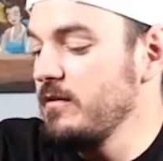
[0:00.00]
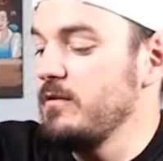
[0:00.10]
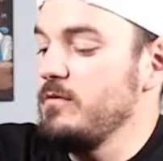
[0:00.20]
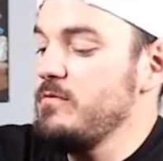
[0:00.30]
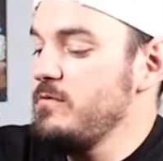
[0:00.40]

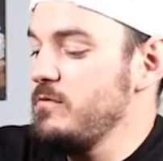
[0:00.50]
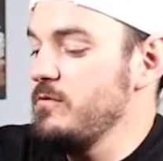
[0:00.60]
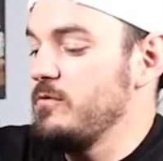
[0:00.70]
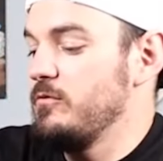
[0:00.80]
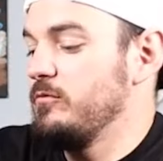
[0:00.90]

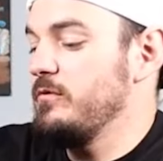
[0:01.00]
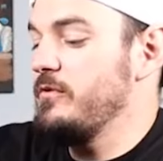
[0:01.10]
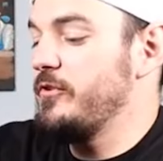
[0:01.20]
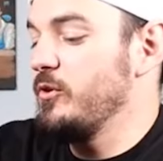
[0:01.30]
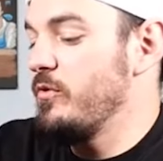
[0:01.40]
Ooh,
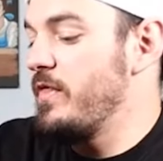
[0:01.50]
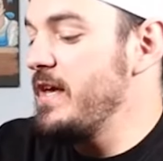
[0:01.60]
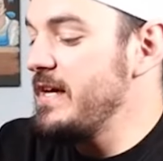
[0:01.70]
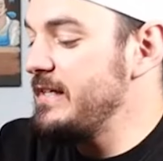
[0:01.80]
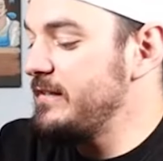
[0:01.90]
so
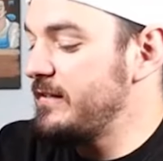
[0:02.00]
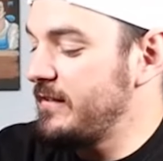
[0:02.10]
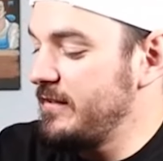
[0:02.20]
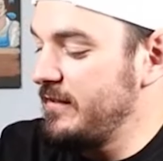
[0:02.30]
this,